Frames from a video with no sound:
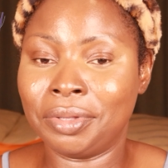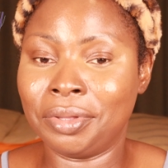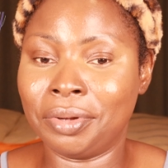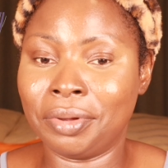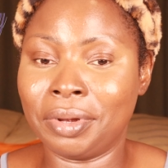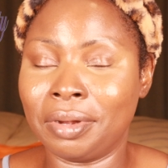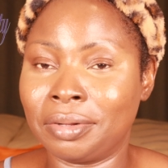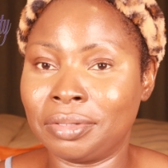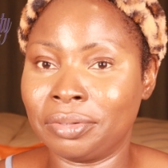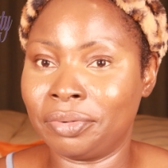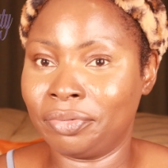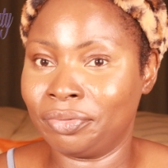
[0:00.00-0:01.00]
you know a
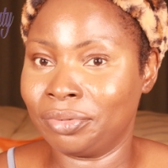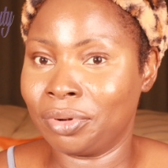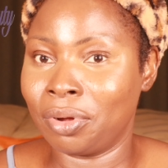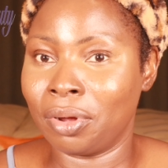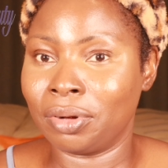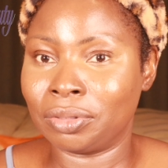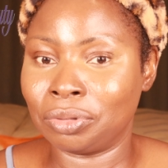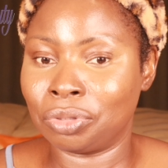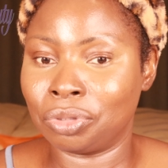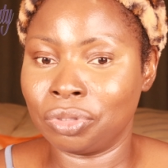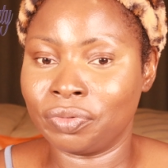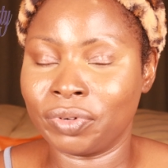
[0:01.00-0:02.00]
lot of color to
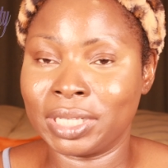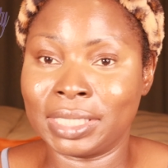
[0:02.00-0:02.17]
choose from.